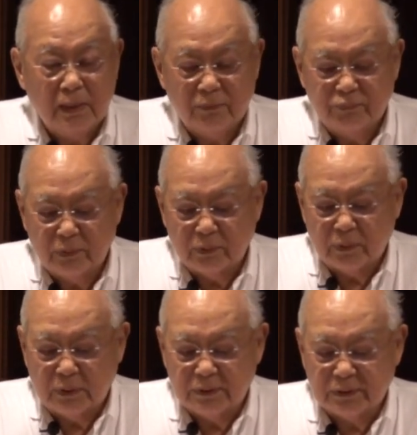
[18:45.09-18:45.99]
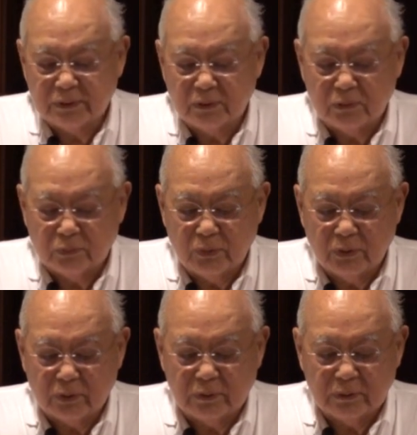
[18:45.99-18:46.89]
If you were an unskilled
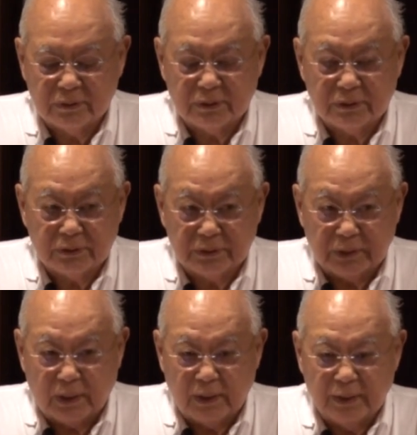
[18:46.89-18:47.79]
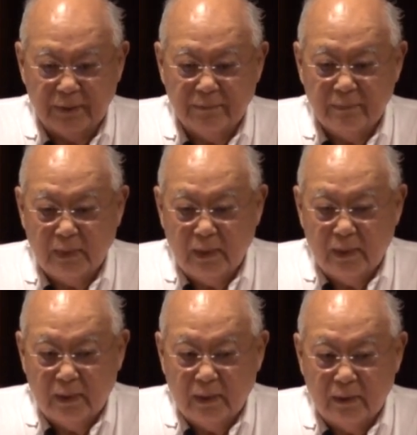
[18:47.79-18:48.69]
worker such as I,
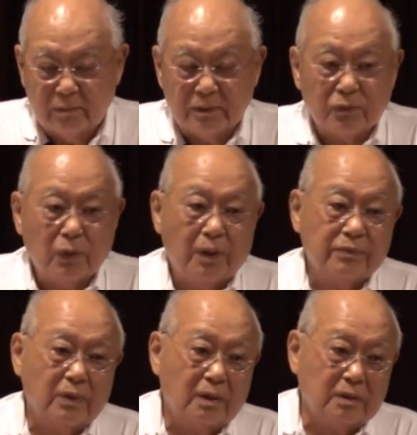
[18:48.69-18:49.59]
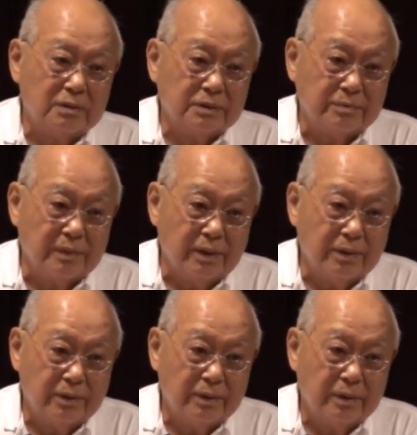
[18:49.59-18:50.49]
it was twelve dollars a
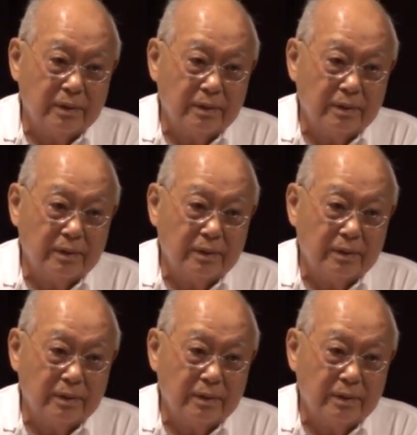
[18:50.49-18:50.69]
month.